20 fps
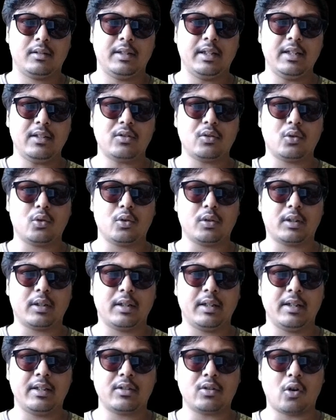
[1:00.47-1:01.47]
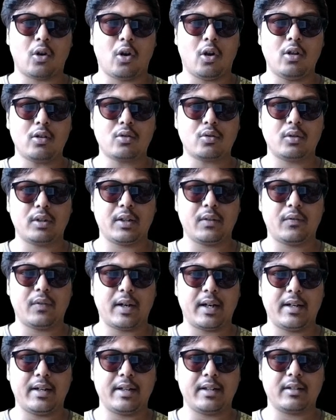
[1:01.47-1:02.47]
this rook is also
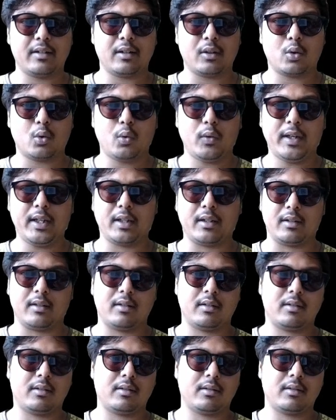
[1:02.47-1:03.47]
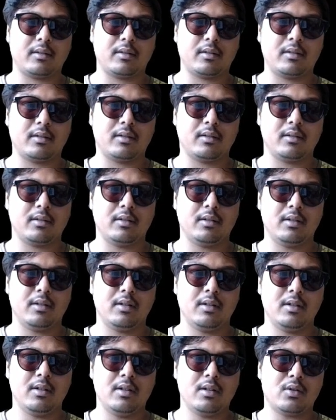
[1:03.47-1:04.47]
defending the queen.
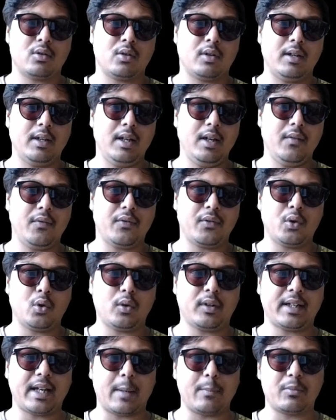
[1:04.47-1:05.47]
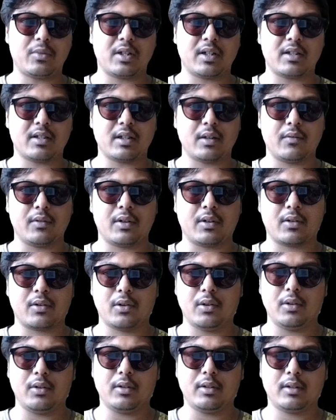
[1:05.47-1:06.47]
So if rook captures our
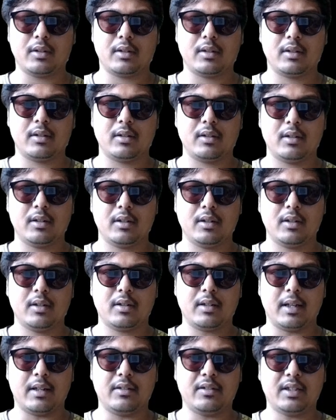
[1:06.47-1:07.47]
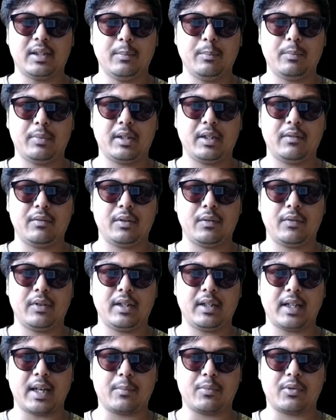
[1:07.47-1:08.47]
rook, then simply we
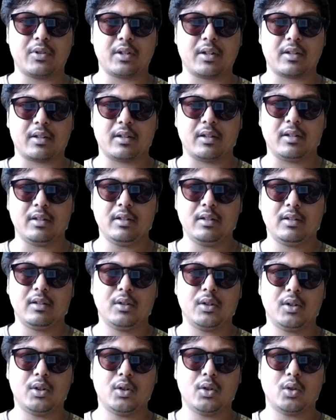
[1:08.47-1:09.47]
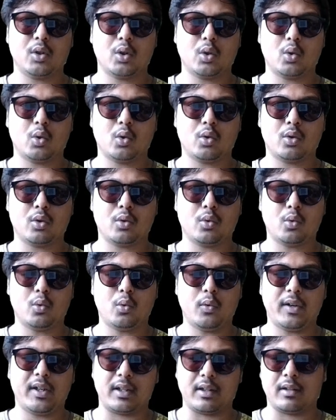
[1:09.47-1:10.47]
will capture the
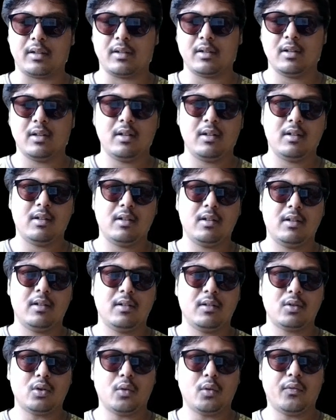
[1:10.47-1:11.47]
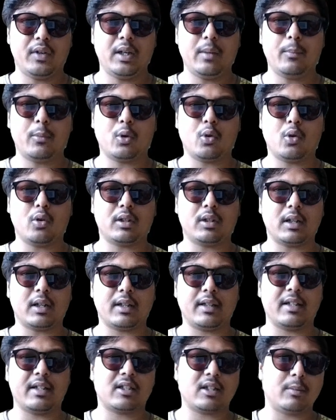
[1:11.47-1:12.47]
queen. So we broke the
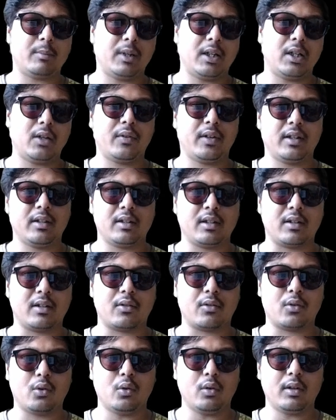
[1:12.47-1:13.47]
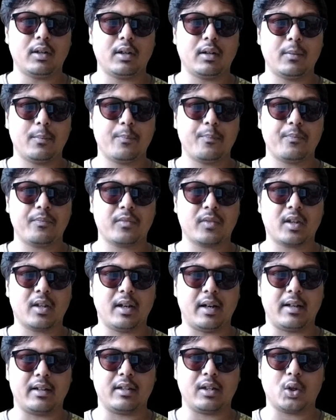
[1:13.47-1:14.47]
connection between the rook
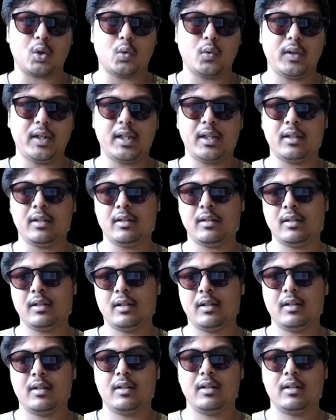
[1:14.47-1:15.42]
and the queen,